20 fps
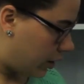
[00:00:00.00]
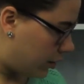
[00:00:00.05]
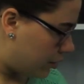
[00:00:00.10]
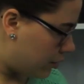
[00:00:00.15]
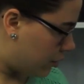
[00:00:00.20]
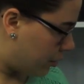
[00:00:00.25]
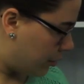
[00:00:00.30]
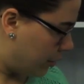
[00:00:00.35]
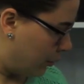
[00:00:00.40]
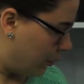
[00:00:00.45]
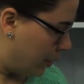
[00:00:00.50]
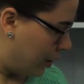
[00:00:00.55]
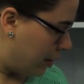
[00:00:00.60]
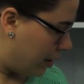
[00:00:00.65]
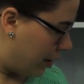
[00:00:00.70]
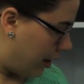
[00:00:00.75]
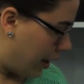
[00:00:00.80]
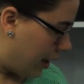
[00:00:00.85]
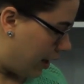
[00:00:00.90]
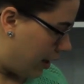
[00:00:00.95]
So the one
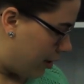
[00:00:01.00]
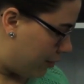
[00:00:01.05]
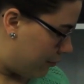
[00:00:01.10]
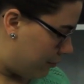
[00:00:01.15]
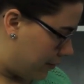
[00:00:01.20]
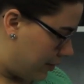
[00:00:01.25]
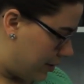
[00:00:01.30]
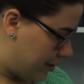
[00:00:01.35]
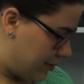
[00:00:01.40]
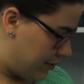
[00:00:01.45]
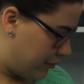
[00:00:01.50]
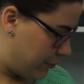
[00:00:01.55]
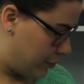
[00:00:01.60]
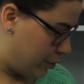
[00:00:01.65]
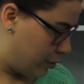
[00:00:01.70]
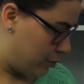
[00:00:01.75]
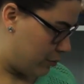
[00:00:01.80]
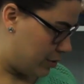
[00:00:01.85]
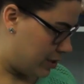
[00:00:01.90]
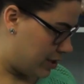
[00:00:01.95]
I have is
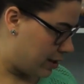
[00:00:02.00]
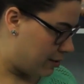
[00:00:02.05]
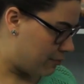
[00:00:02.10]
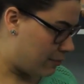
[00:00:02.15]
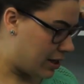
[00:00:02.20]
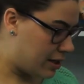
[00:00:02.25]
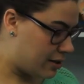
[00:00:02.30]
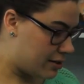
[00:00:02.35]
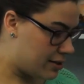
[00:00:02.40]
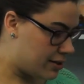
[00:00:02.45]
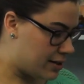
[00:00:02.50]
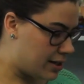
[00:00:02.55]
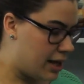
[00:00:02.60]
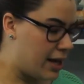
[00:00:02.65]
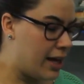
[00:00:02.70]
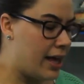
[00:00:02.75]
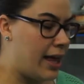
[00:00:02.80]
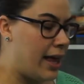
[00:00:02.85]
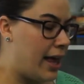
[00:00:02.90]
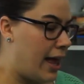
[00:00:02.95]
from Siemens,
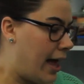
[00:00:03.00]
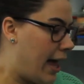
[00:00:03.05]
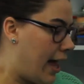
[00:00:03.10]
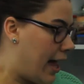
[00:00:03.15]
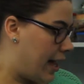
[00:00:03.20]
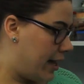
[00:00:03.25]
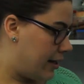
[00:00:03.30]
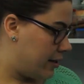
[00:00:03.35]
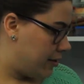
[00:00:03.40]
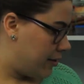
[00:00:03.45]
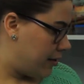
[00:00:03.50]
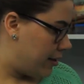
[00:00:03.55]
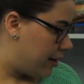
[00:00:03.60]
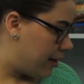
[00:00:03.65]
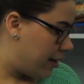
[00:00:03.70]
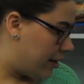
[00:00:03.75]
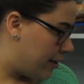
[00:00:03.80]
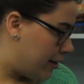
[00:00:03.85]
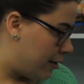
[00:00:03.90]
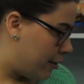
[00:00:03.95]
and
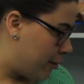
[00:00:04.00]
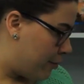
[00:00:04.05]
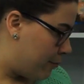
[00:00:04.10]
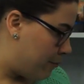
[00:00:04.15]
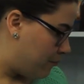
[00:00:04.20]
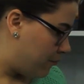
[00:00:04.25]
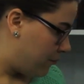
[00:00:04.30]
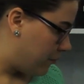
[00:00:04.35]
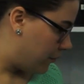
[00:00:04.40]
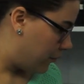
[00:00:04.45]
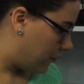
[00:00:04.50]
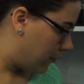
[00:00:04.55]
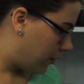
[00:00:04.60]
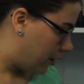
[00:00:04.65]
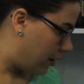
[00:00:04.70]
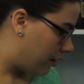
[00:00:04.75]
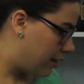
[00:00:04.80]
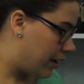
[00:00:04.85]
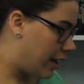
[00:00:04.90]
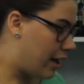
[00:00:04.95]

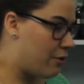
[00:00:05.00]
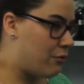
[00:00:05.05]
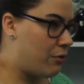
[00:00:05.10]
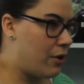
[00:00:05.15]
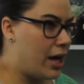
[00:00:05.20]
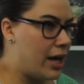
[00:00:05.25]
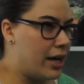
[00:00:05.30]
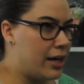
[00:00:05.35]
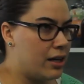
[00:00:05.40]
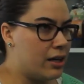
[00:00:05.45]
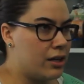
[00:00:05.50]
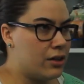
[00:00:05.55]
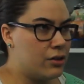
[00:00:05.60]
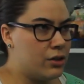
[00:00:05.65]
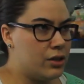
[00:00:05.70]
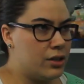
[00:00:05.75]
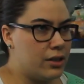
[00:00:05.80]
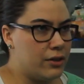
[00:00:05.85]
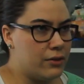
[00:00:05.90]
I have had it